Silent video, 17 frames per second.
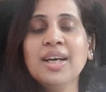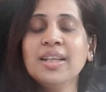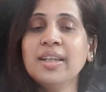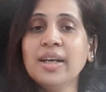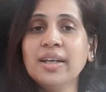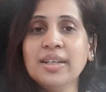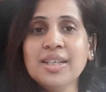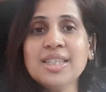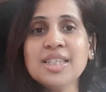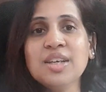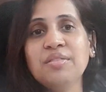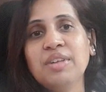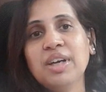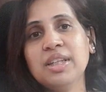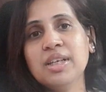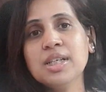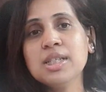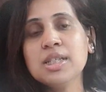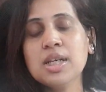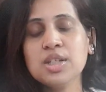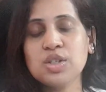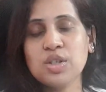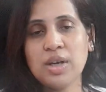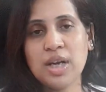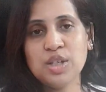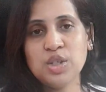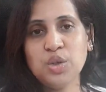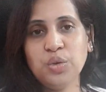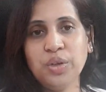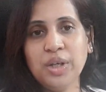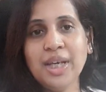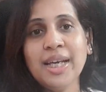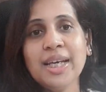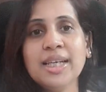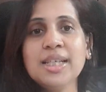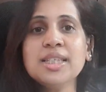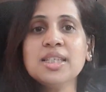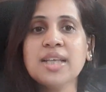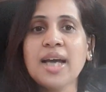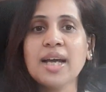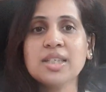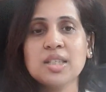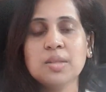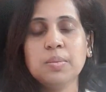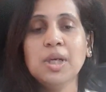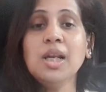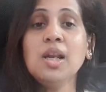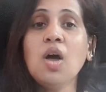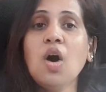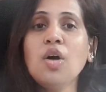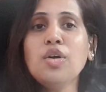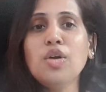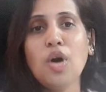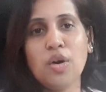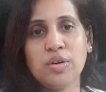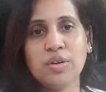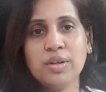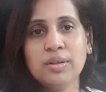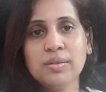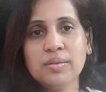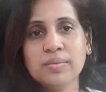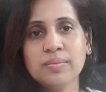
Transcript: That is, whether such gratuity is taxable or not.